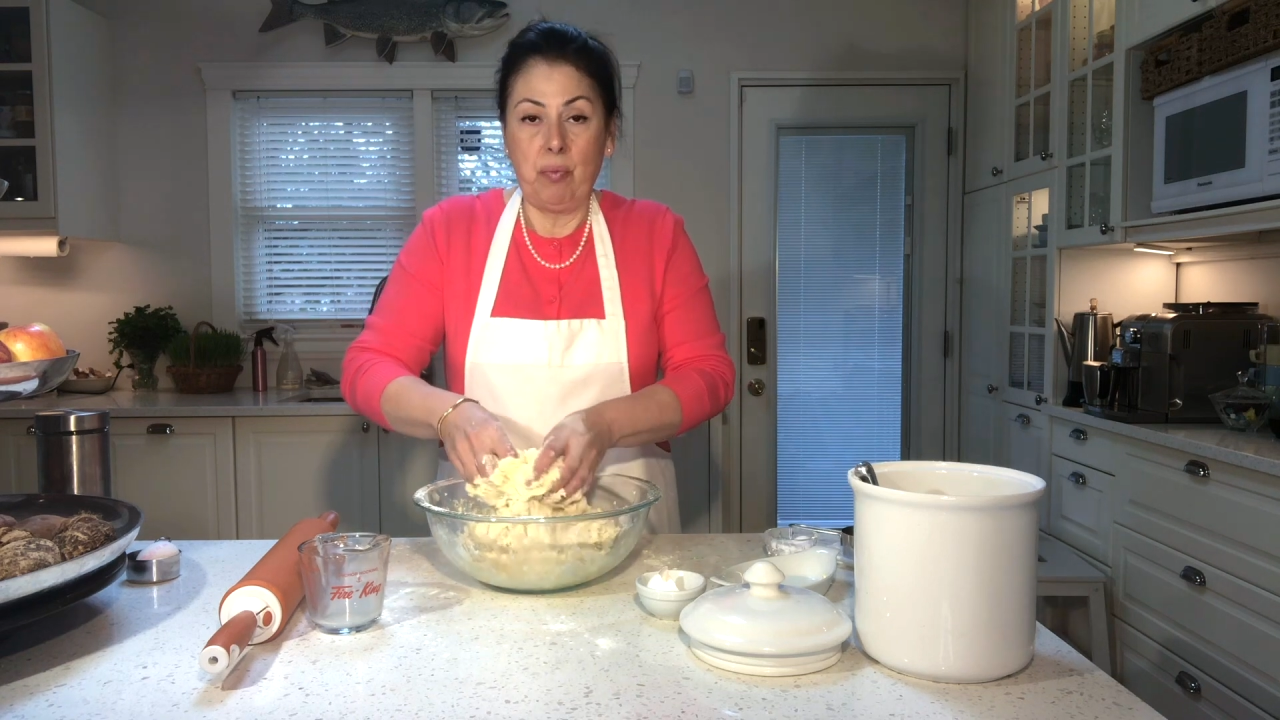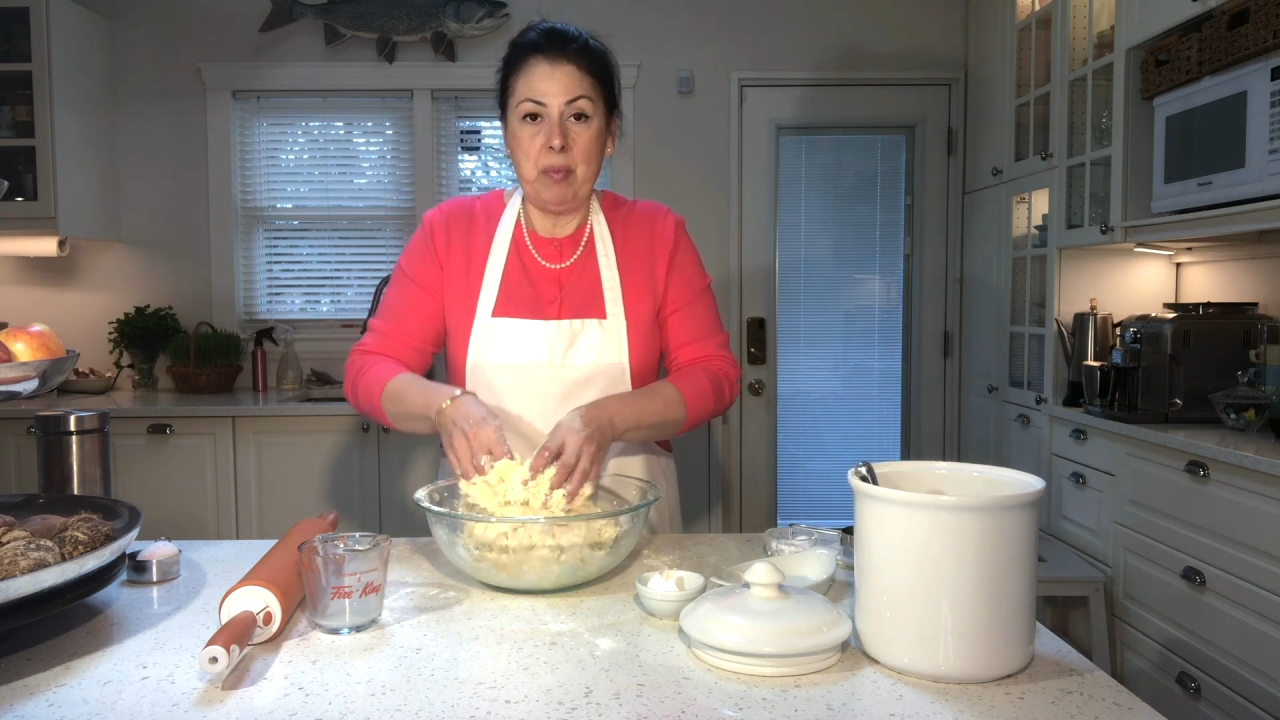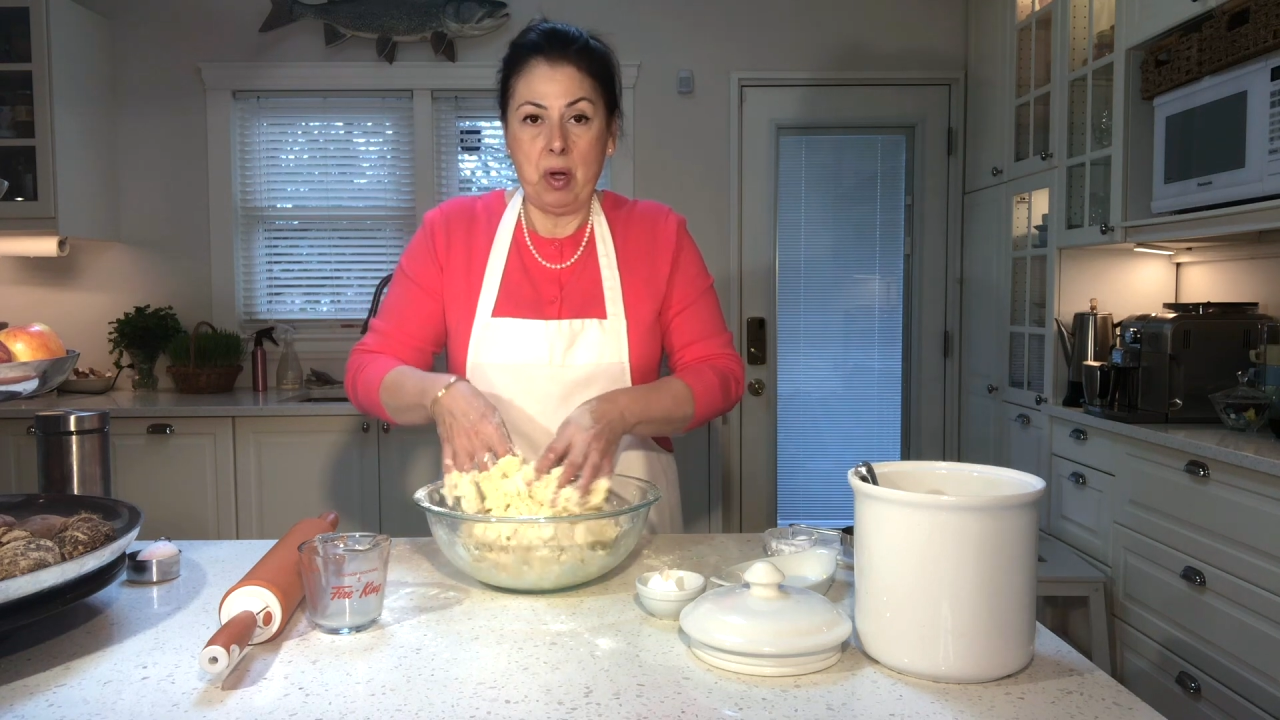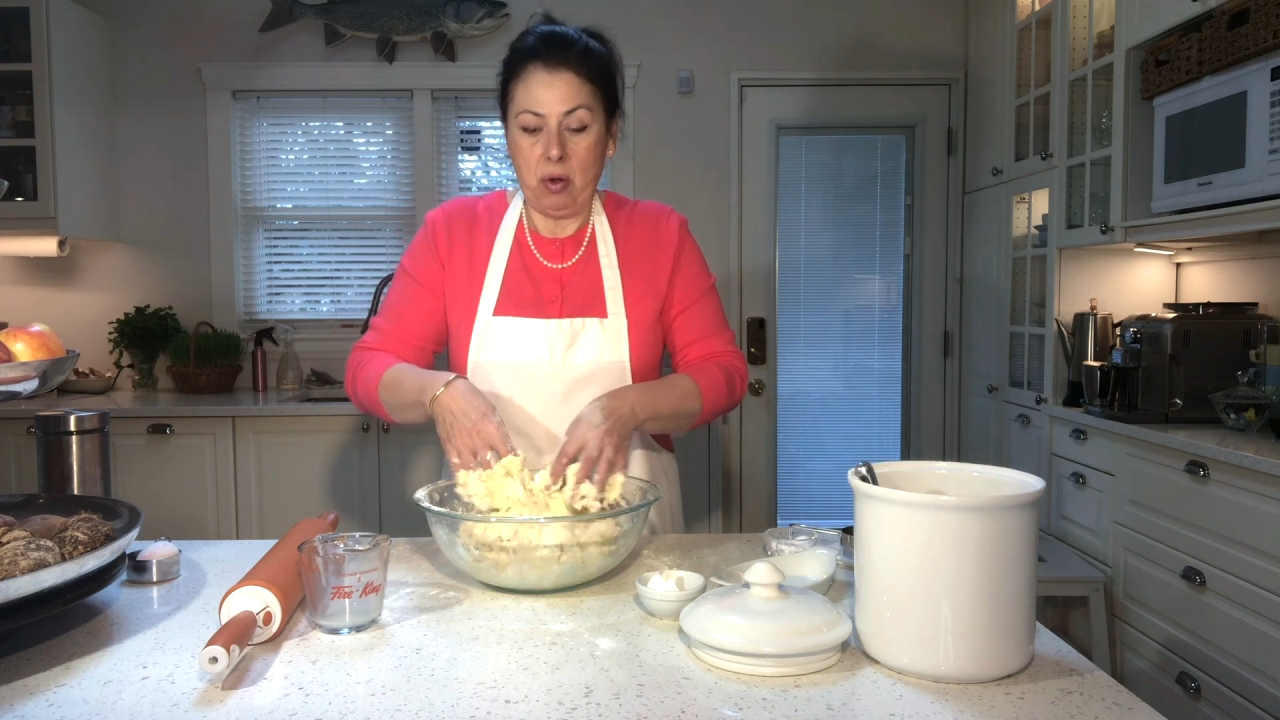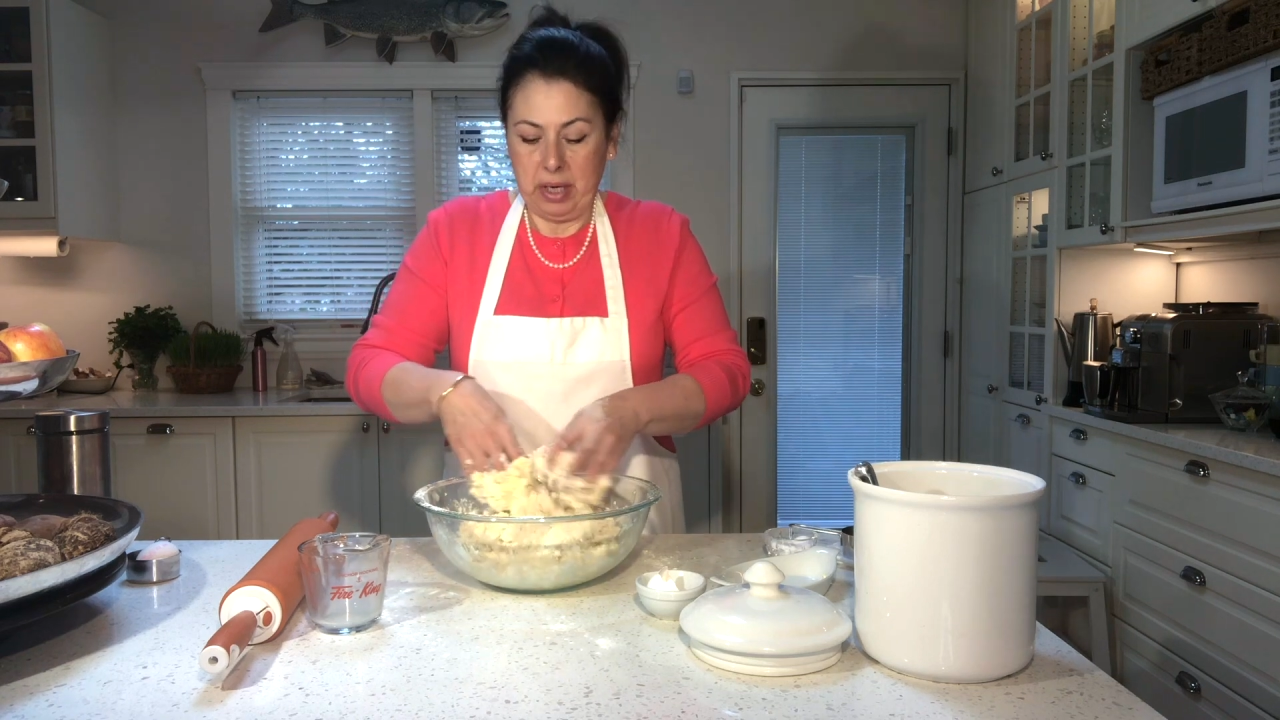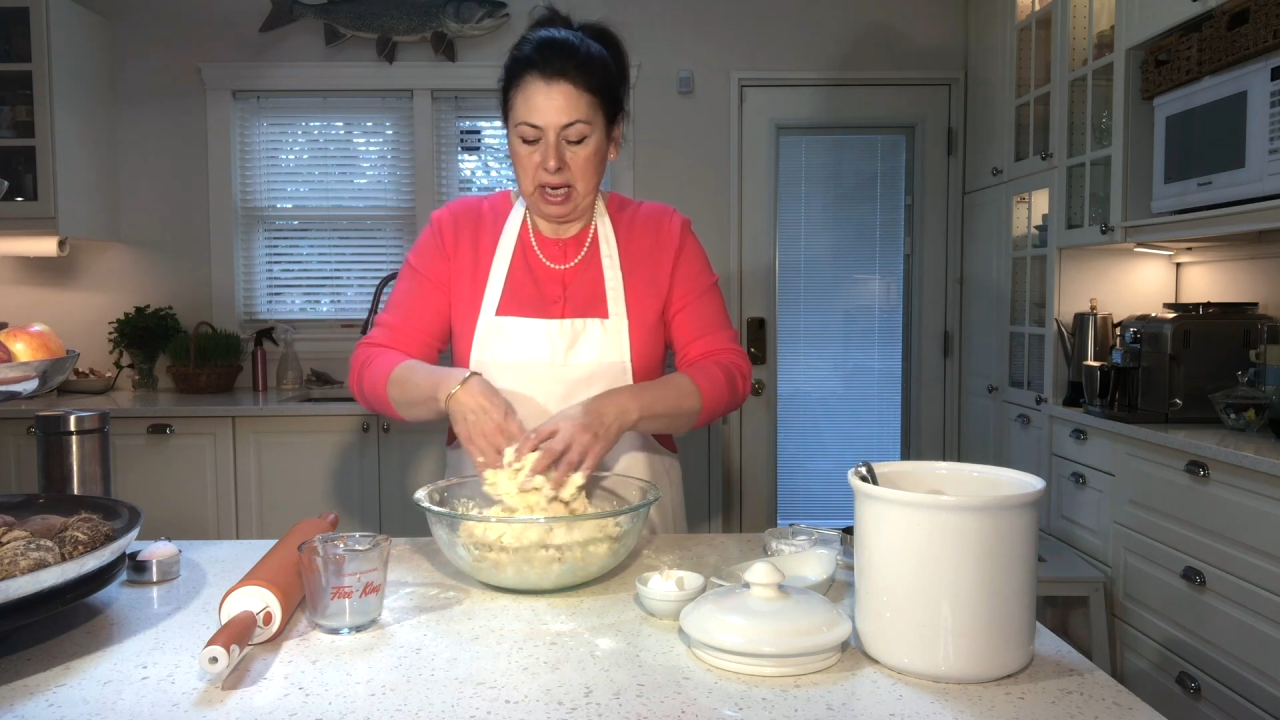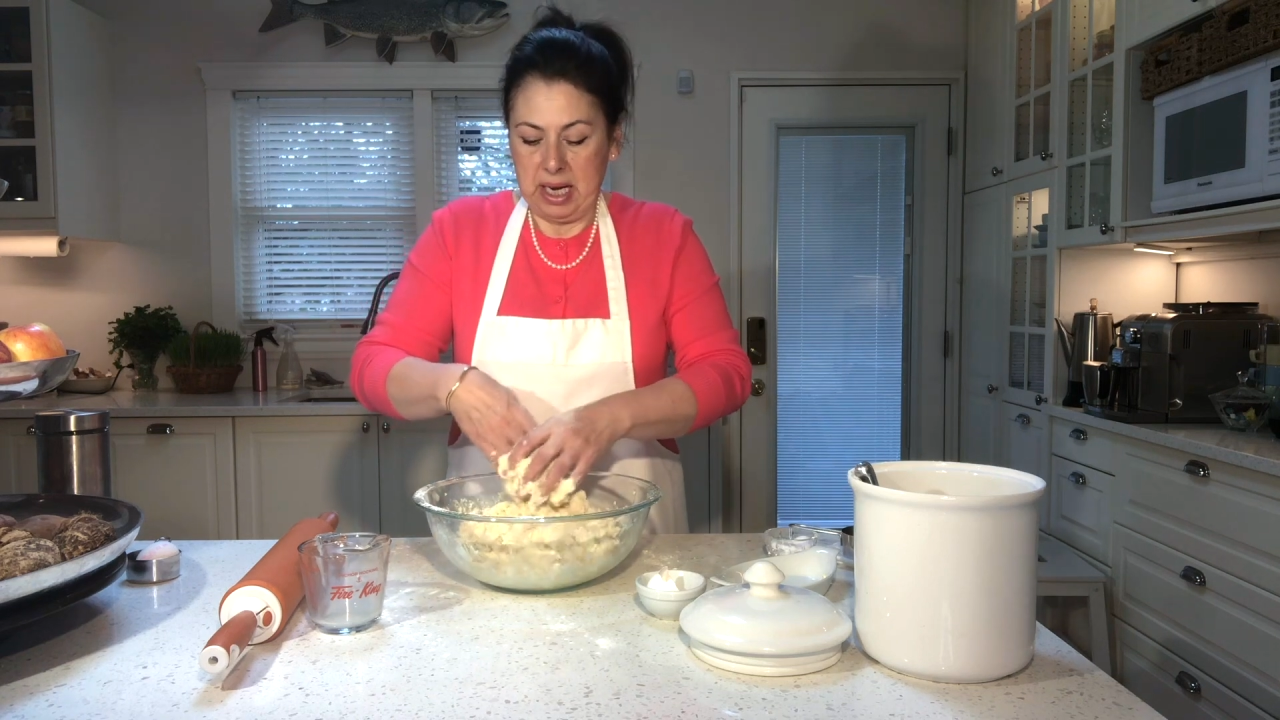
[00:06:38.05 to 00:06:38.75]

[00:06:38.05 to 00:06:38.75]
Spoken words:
milk